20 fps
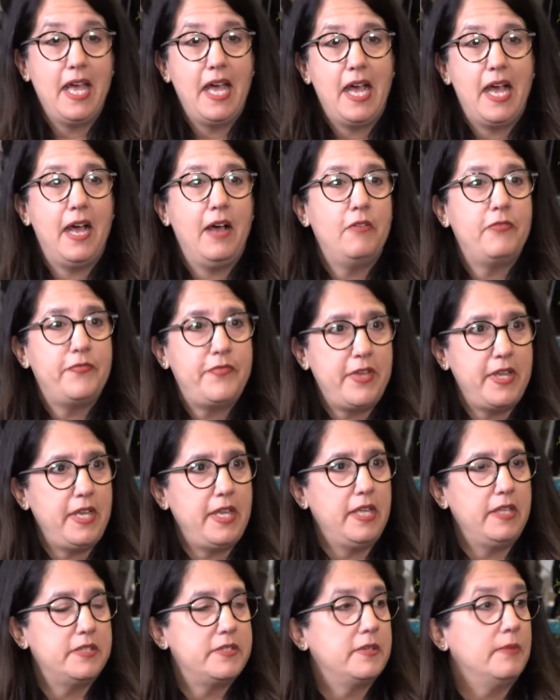I'll fit
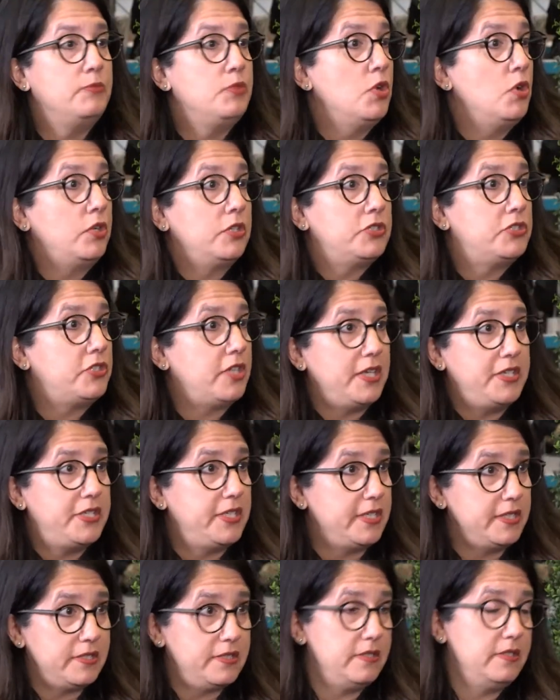in some yoga
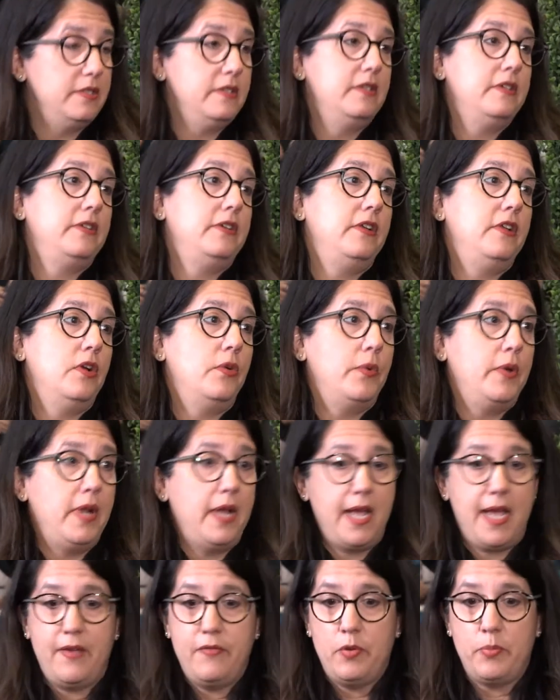stretches, when I
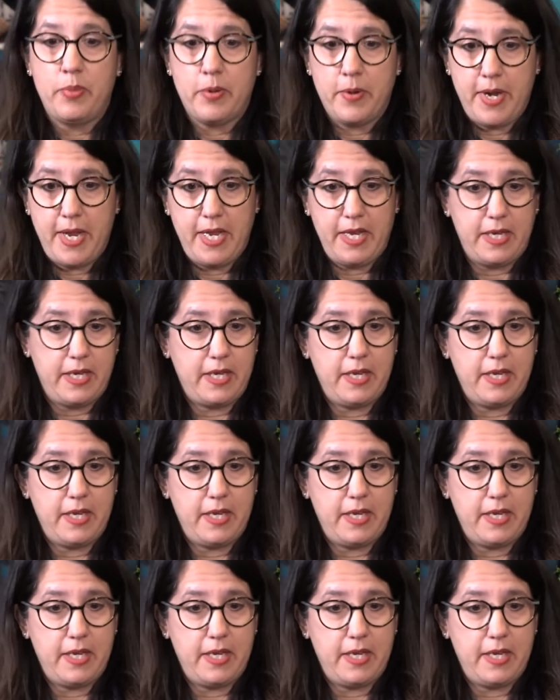have a break,